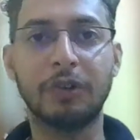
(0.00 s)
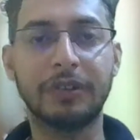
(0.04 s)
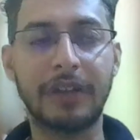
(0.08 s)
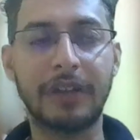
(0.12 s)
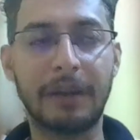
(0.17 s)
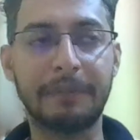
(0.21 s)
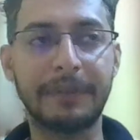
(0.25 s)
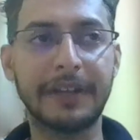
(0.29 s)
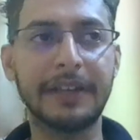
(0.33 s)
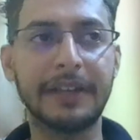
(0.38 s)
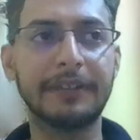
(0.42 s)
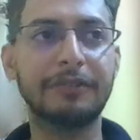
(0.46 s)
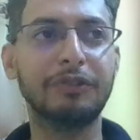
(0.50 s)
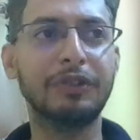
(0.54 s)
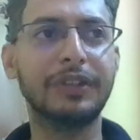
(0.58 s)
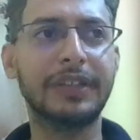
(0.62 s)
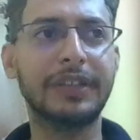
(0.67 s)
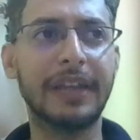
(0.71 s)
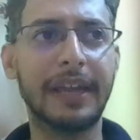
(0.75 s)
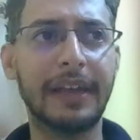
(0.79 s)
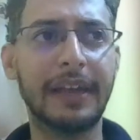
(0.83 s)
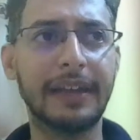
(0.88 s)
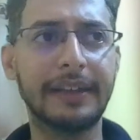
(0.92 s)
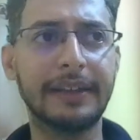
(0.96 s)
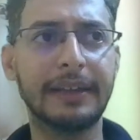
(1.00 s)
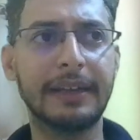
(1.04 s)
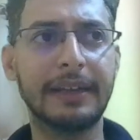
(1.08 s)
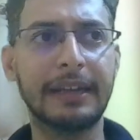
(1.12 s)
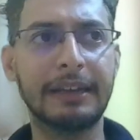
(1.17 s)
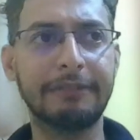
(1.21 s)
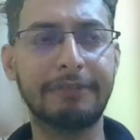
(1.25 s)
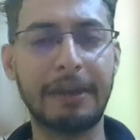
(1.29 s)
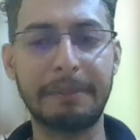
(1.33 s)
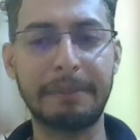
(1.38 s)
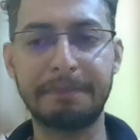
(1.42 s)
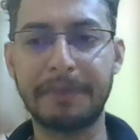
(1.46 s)
Some cases, we take
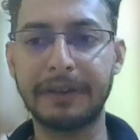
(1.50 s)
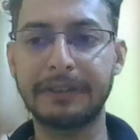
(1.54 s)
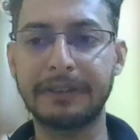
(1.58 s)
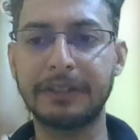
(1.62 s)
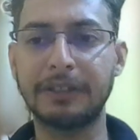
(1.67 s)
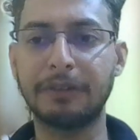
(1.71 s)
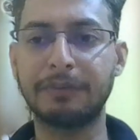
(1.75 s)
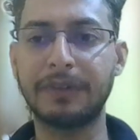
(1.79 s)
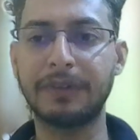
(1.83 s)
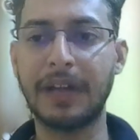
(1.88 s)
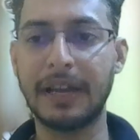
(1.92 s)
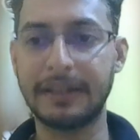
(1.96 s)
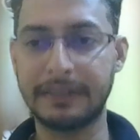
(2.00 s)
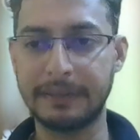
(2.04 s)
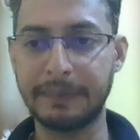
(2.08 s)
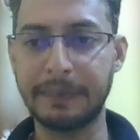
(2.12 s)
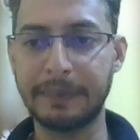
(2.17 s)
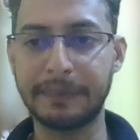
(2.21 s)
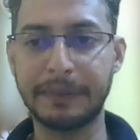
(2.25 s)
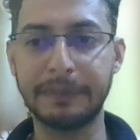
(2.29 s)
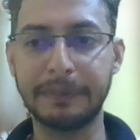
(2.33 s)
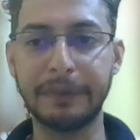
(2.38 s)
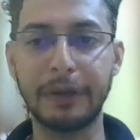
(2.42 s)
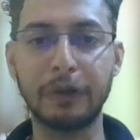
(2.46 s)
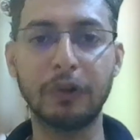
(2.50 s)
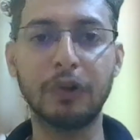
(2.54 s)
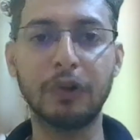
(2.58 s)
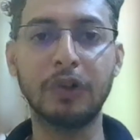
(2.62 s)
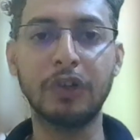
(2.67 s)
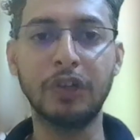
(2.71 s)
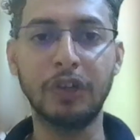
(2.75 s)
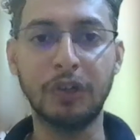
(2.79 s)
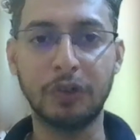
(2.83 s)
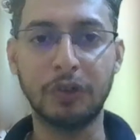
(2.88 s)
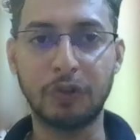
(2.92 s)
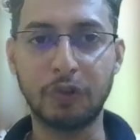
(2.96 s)
5% uh, of the ICT
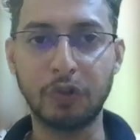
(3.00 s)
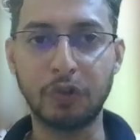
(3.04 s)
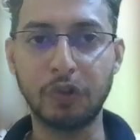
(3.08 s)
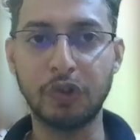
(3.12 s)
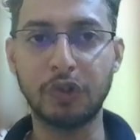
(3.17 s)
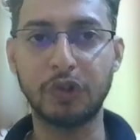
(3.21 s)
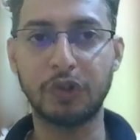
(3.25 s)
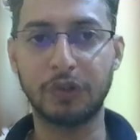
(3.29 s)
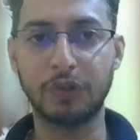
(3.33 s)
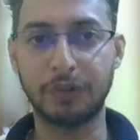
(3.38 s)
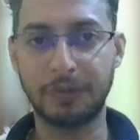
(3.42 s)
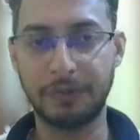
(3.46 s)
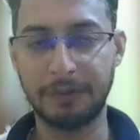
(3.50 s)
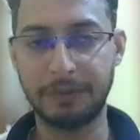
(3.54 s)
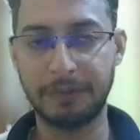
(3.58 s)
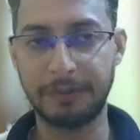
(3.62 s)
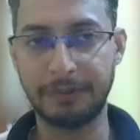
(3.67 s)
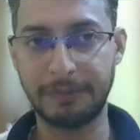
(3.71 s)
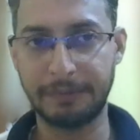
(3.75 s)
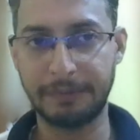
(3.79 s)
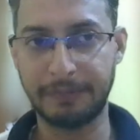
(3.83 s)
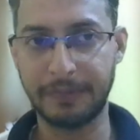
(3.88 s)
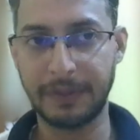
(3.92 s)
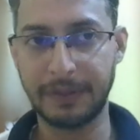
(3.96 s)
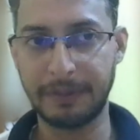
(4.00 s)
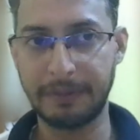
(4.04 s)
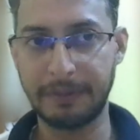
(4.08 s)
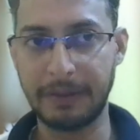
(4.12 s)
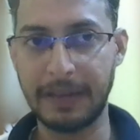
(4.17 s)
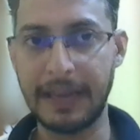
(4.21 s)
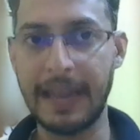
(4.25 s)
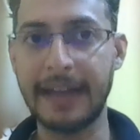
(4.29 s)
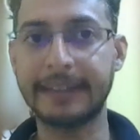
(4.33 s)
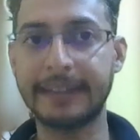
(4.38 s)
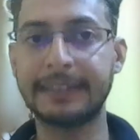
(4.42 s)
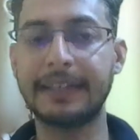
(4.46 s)
value to
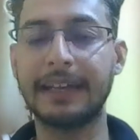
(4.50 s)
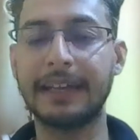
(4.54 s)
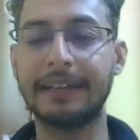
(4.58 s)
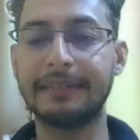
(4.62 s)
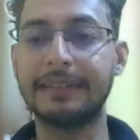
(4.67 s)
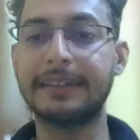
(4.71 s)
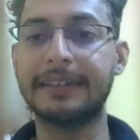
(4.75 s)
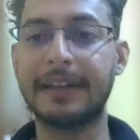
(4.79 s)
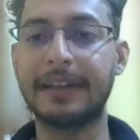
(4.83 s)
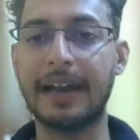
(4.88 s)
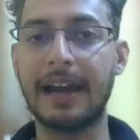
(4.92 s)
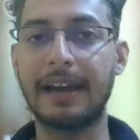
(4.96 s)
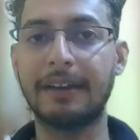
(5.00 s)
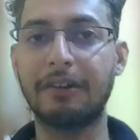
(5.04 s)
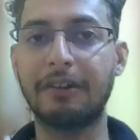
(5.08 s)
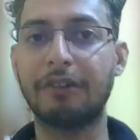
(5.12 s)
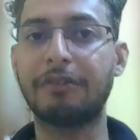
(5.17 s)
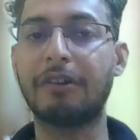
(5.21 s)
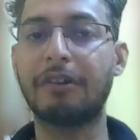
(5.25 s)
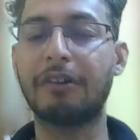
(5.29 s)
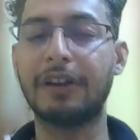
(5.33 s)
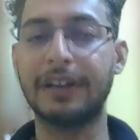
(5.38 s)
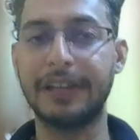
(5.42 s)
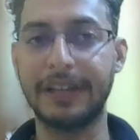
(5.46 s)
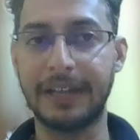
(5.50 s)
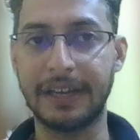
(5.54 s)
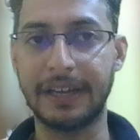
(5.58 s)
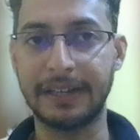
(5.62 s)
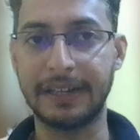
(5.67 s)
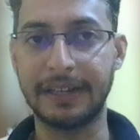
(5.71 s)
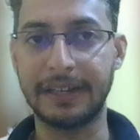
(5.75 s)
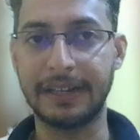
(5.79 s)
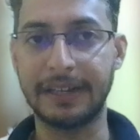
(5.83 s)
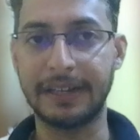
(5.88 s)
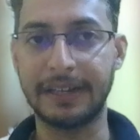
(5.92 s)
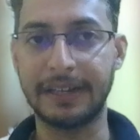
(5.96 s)
act as a drug of our ligand.